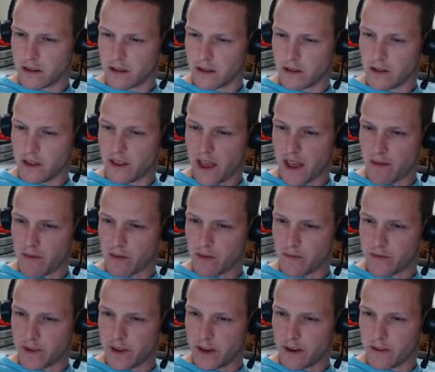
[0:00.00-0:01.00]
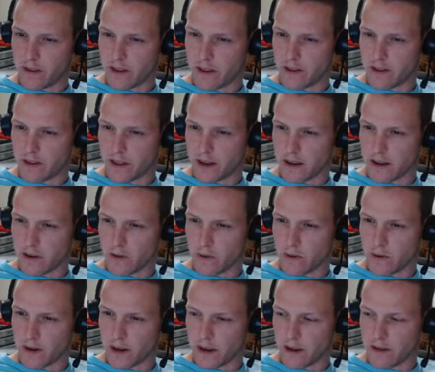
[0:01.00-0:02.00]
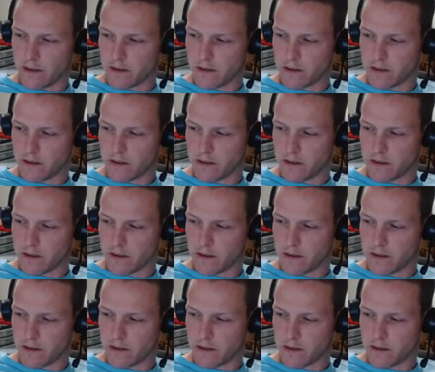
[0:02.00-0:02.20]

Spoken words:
Did they have it on video that it going down?